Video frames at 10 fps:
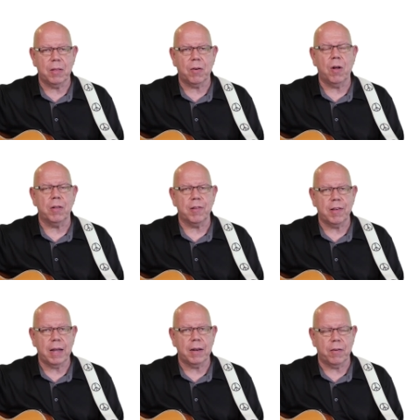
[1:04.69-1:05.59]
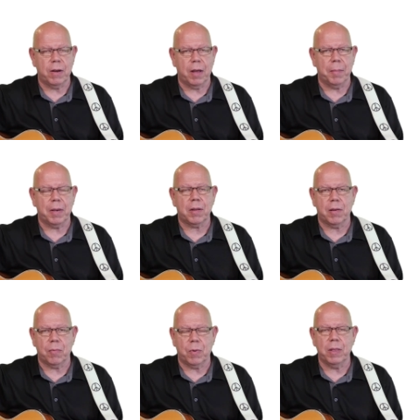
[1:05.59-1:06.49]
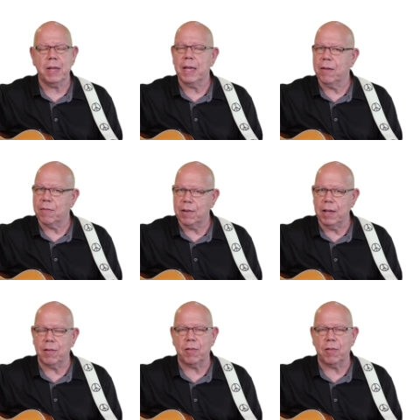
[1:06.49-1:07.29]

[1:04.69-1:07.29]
they're called secondary dominants, because we're in the key of C,